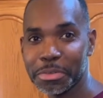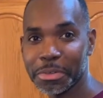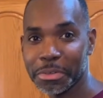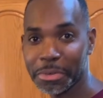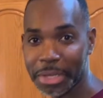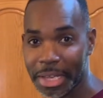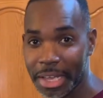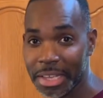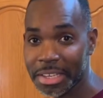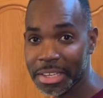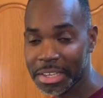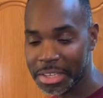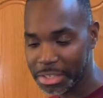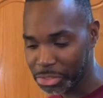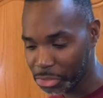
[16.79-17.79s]
Okay?
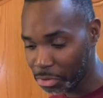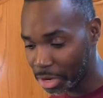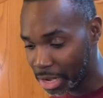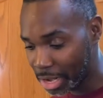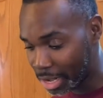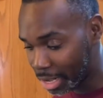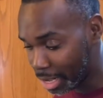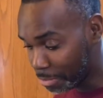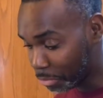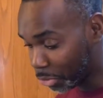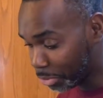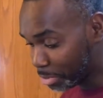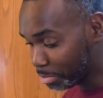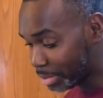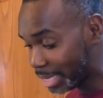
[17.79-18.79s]
So I'm
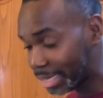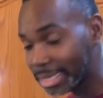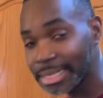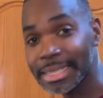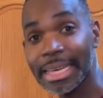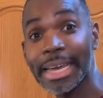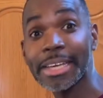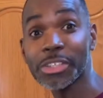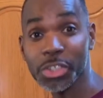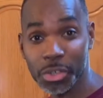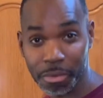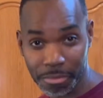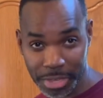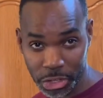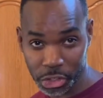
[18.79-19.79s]
going to be making
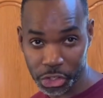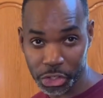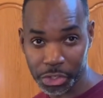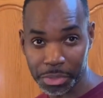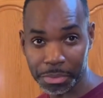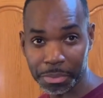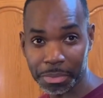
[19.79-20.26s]
escovitch.